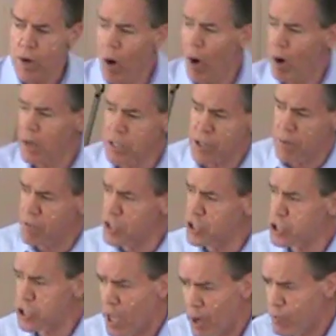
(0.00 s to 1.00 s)
regardless of the
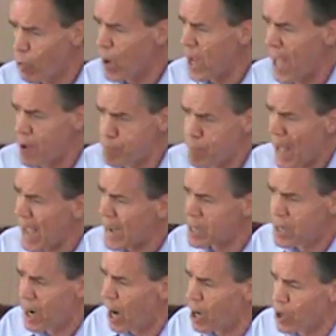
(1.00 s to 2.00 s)
stuff we have
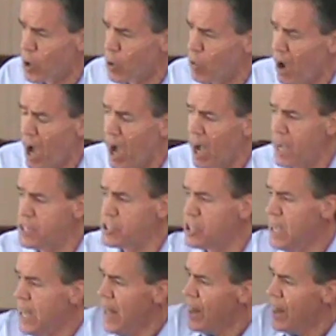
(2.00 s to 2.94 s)
packed in our garage,